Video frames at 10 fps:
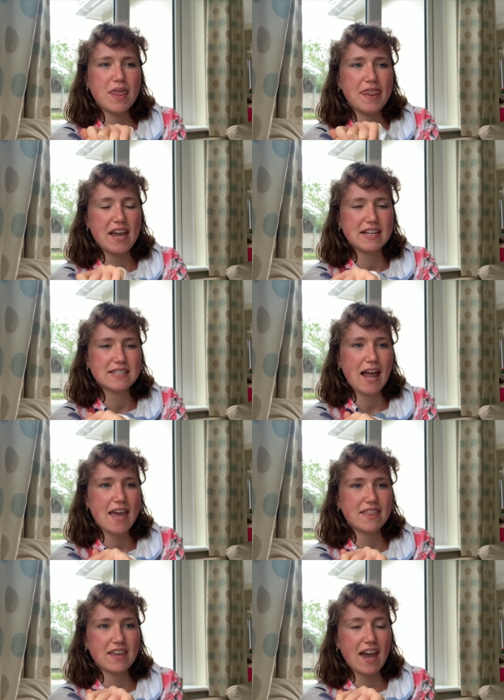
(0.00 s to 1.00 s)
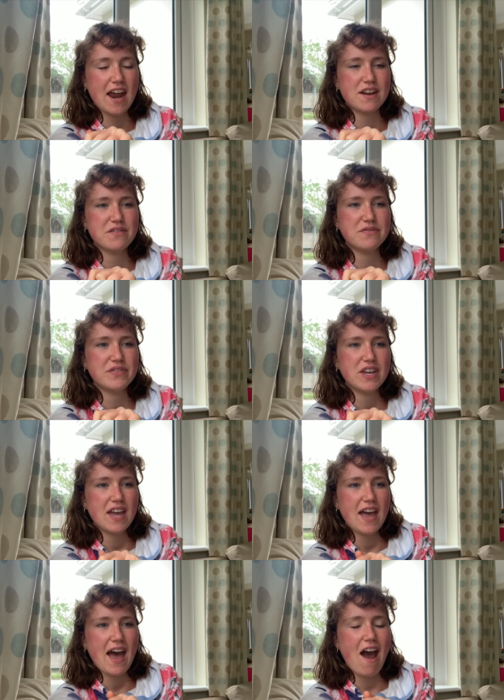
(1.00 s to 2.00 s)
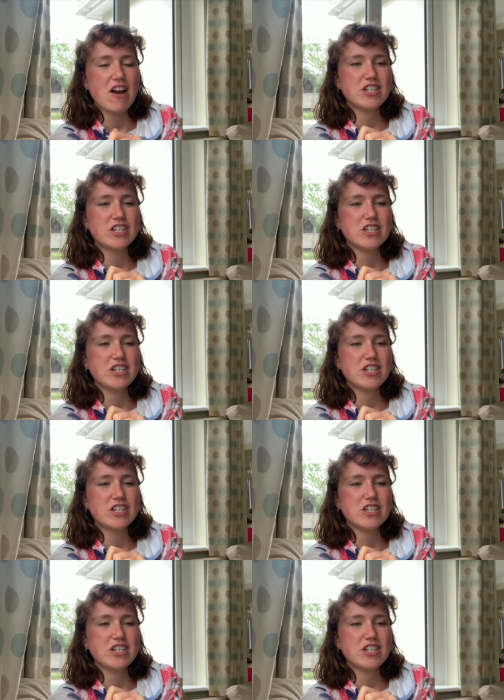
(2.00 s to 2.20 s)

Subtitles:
things, like the kind of how